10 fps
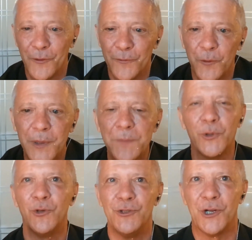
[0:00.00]
for
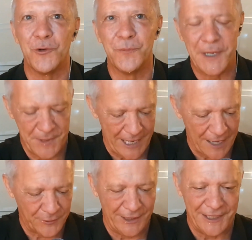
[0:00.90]
people who don't maybe
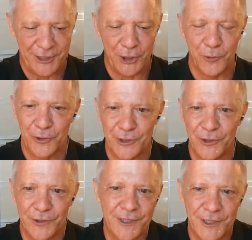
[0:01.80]
have the EQ or
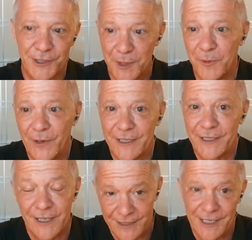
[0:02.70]
don't some of us,
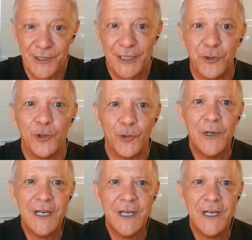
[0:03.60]
and it sounds like you do,